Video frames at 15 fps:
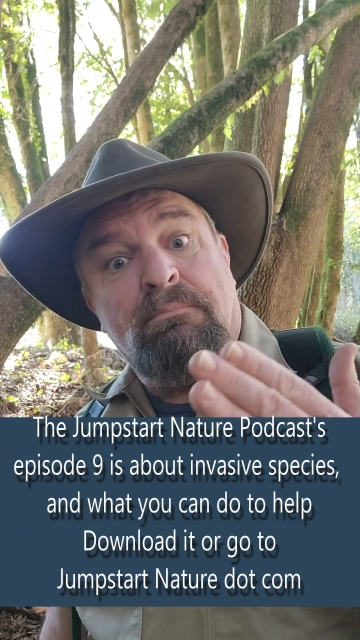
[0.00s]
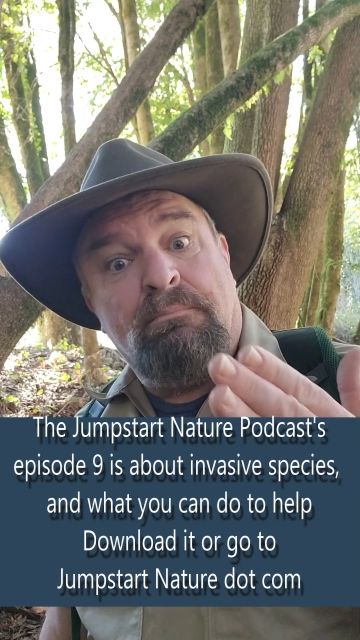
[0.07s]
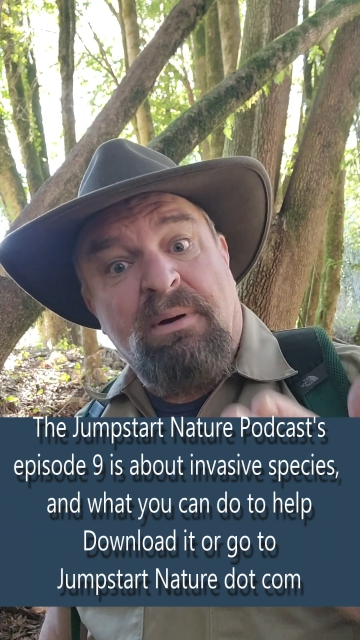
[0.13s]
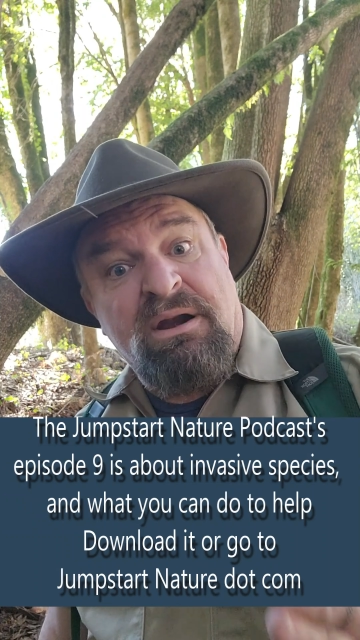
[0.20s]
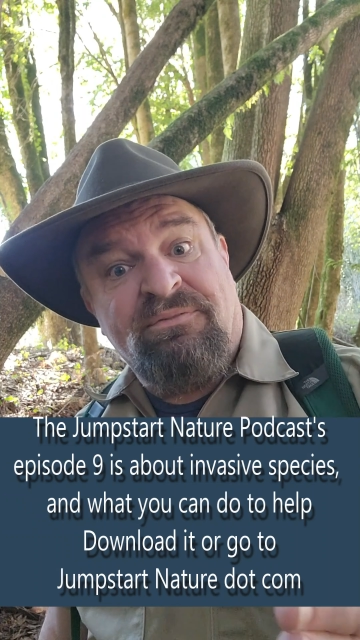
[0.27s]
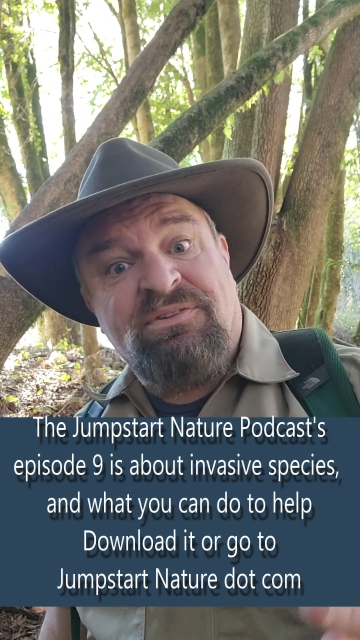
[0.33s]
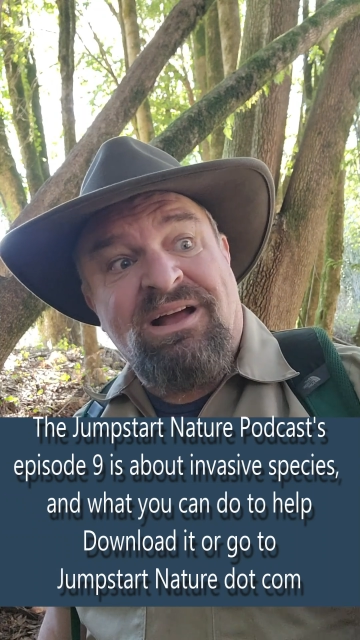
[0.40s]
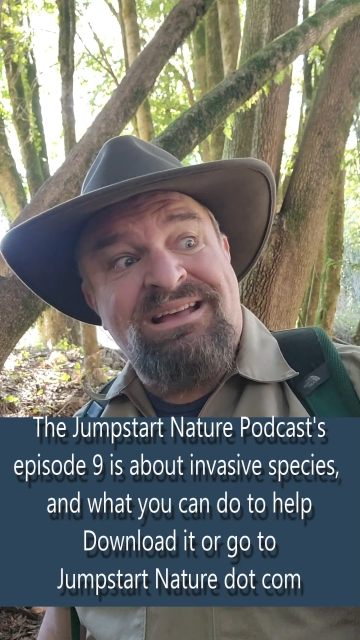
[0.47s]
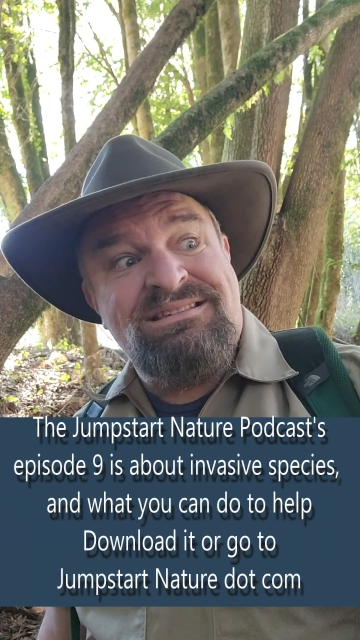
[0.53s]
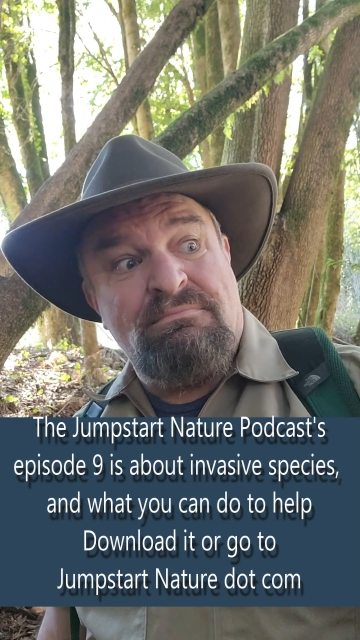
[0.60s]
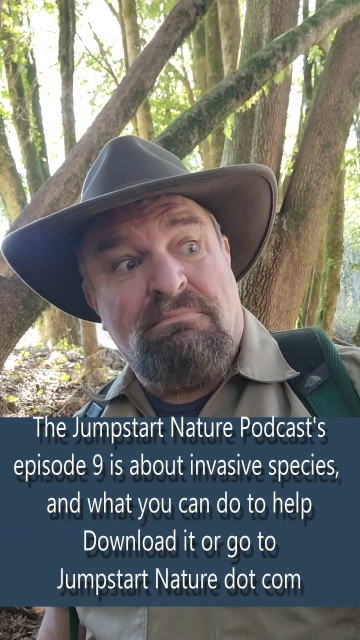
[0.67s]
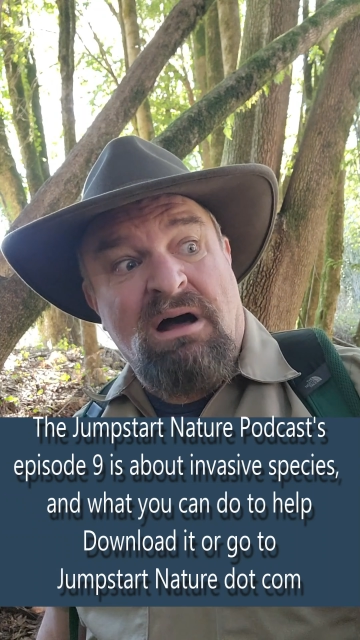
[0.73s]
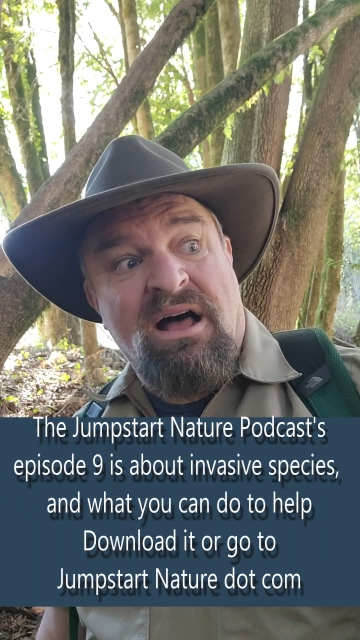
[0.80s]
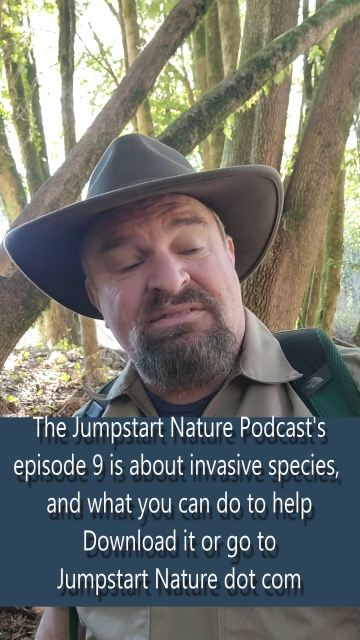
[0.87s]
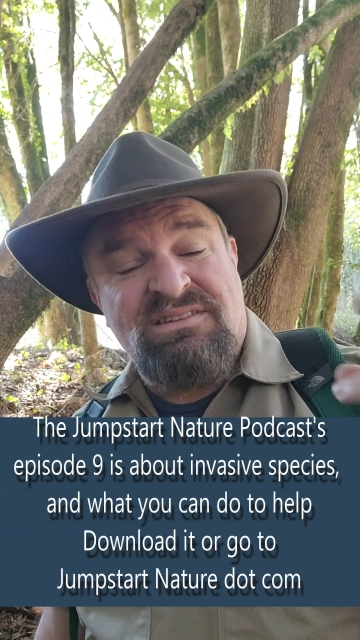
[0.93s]
butterflies and
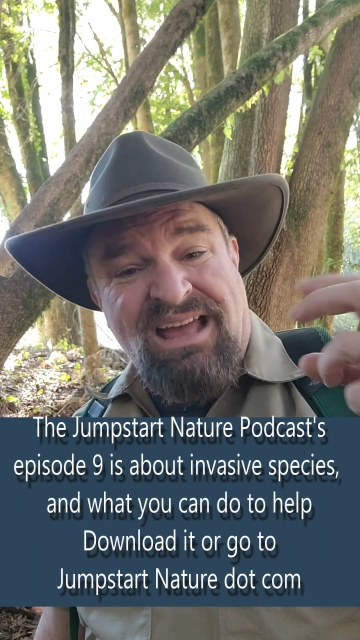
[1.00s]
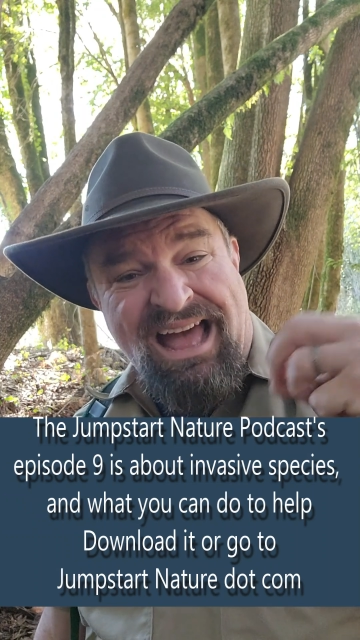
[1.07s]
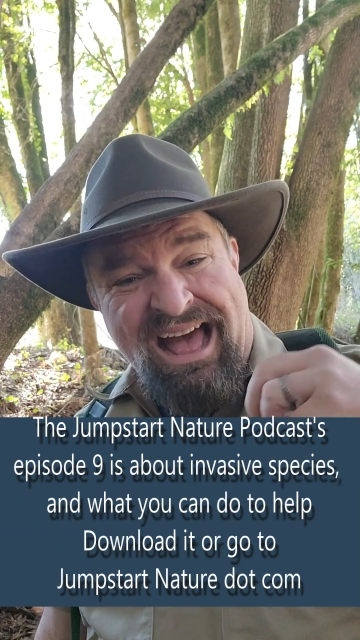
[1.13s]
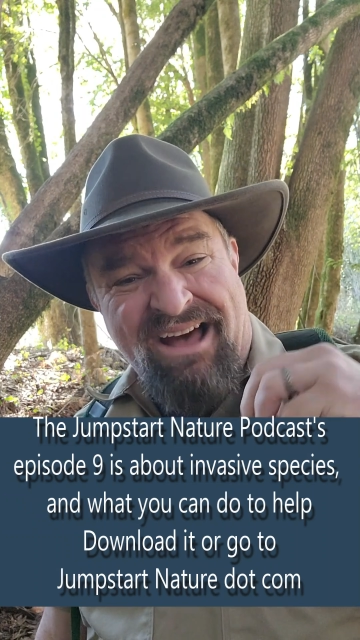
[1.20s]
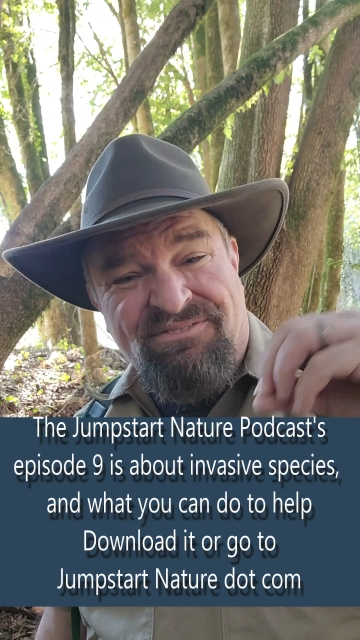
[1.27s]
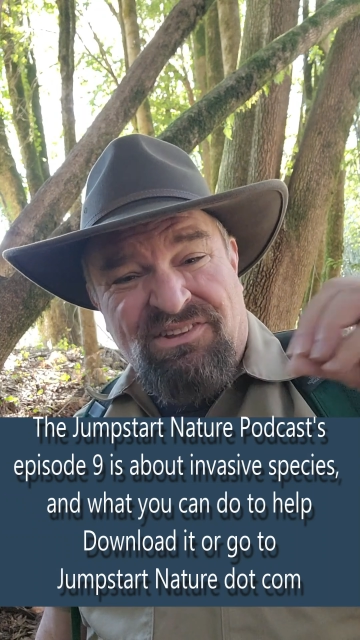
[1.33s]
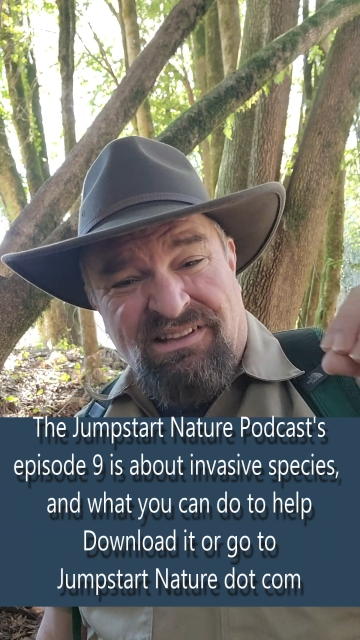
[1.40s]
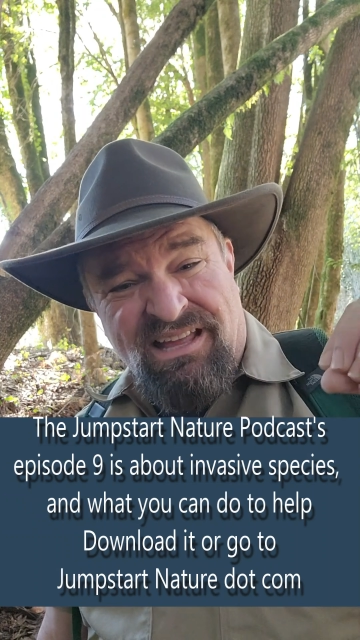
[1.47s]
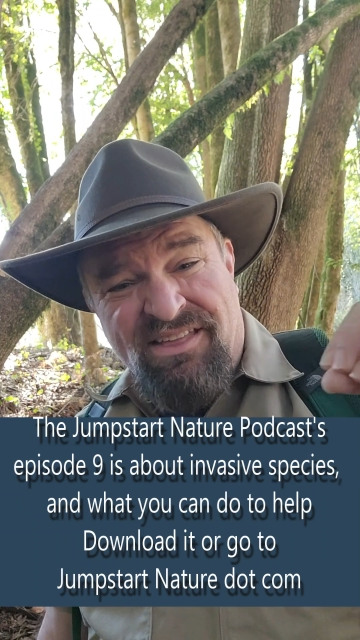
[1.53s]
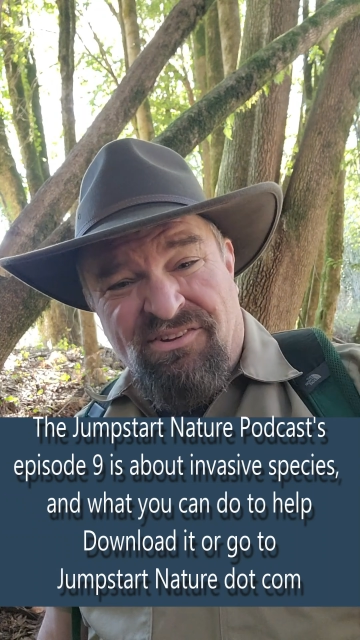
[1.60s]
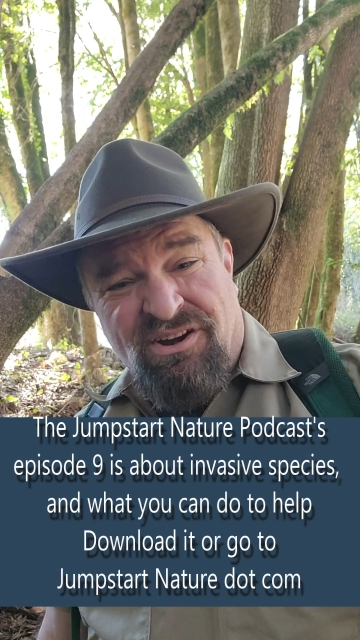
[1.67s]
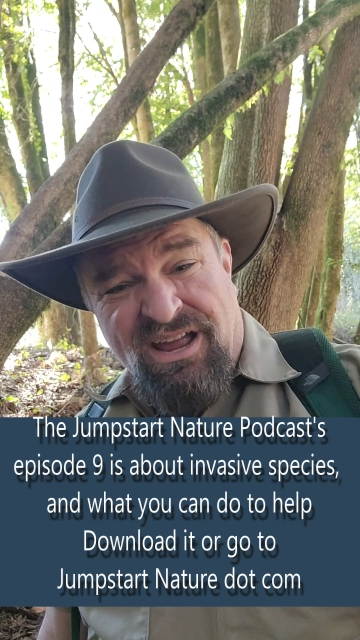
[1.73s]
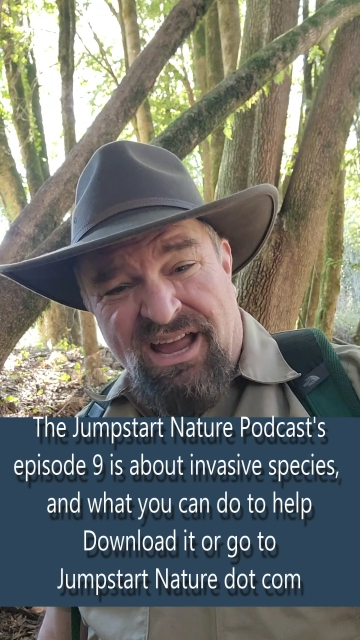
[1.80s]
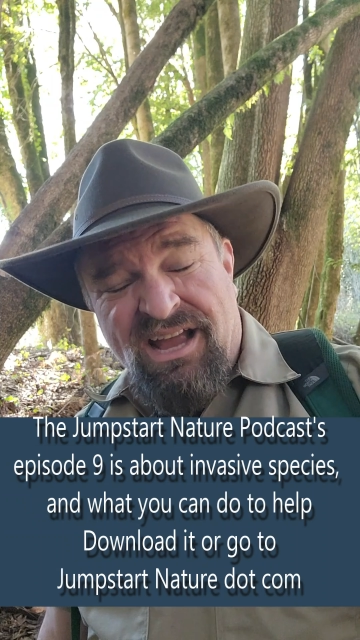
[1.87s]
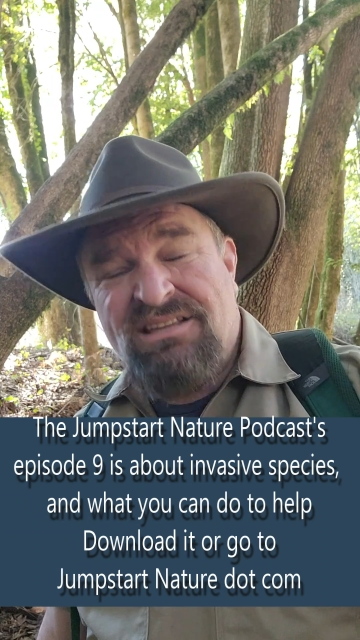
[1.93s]
moths that have to lay
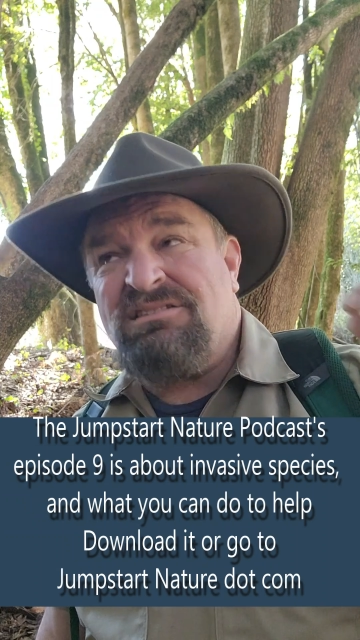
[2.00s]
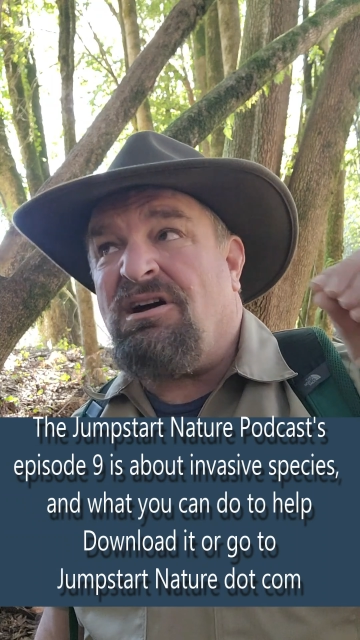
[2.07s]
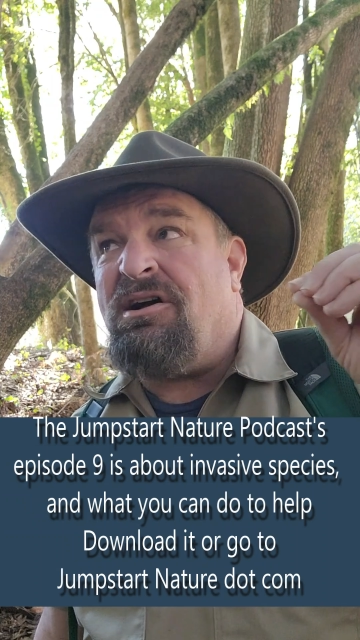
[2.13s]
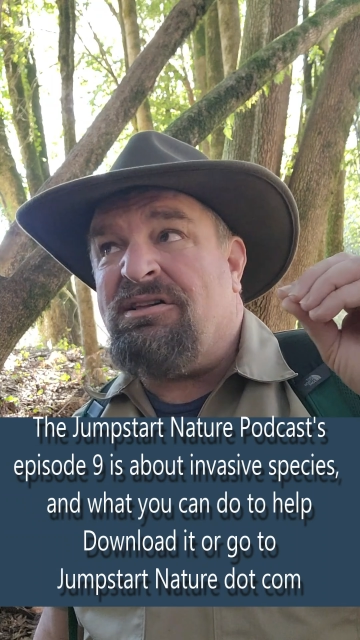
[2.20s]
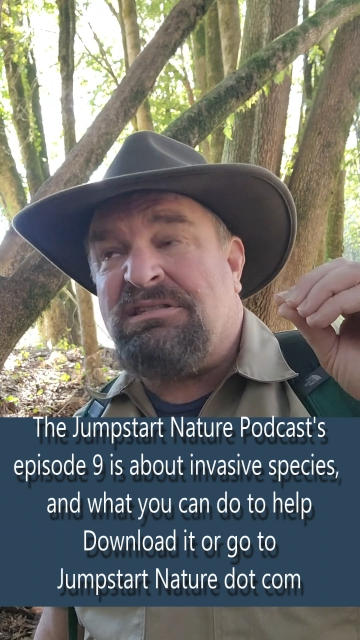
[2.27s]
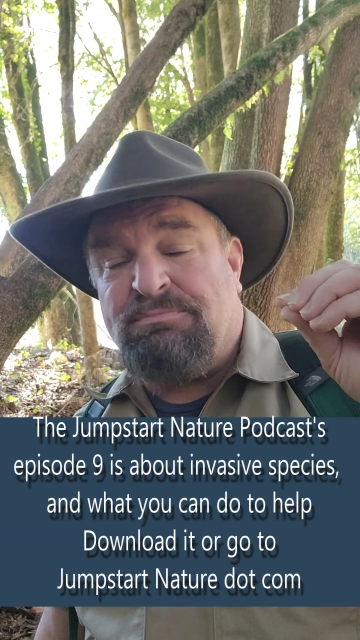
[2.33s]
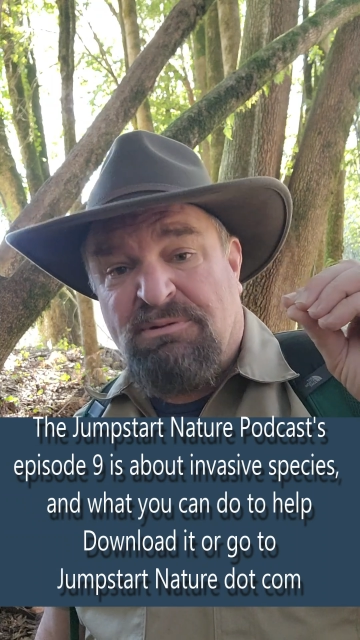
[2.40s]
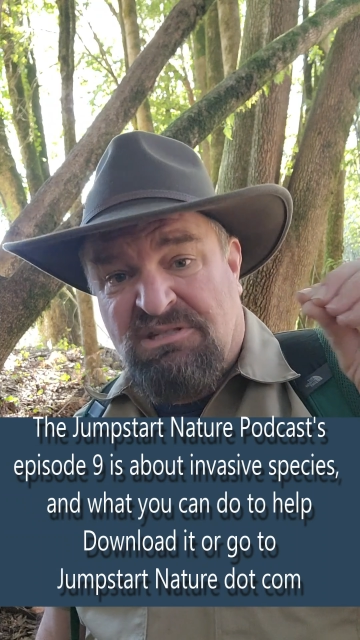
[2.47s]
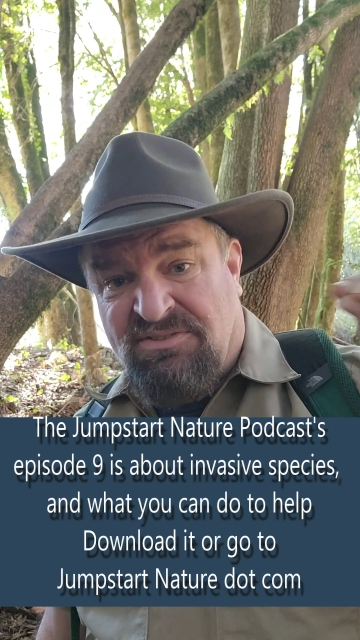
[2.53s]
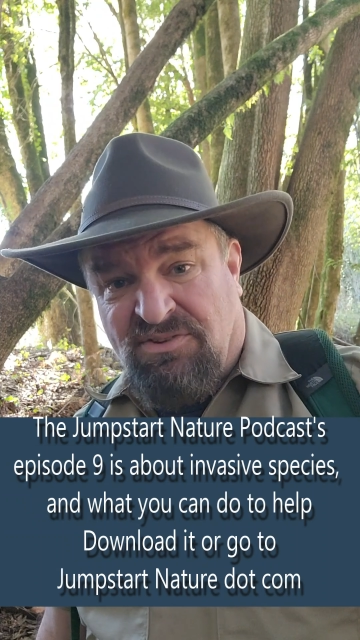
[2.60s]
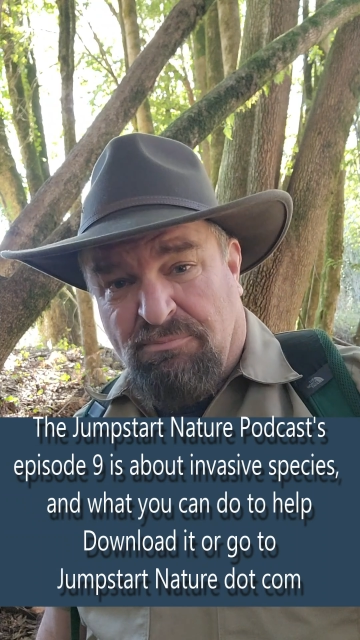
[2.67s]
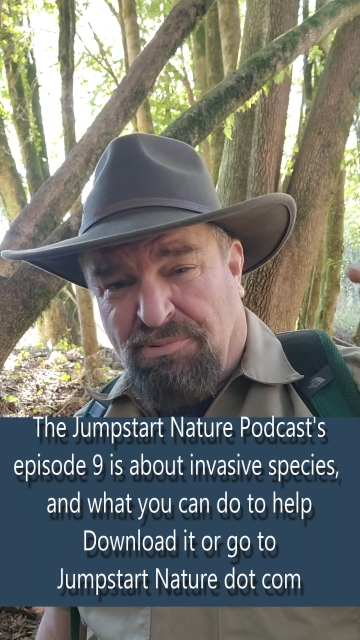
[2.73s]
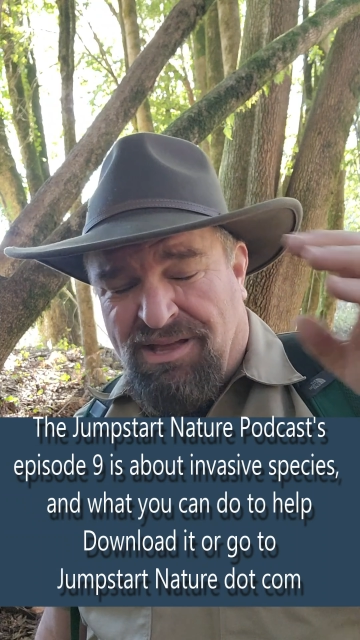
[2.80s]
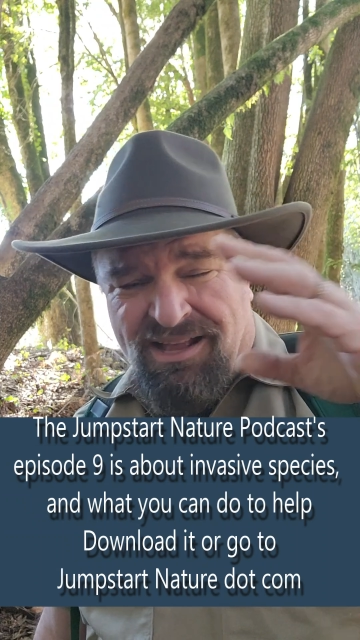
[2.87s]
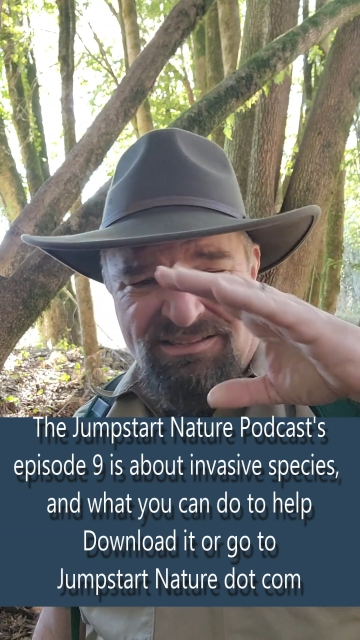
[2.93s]
their eggs on
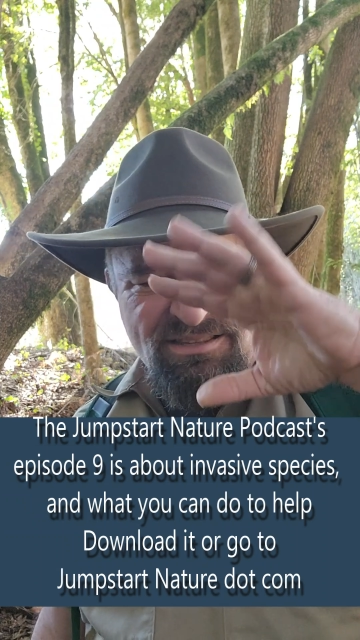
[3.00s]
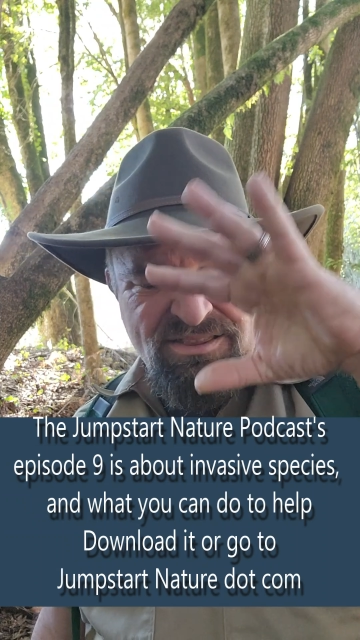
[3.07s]
specific plants.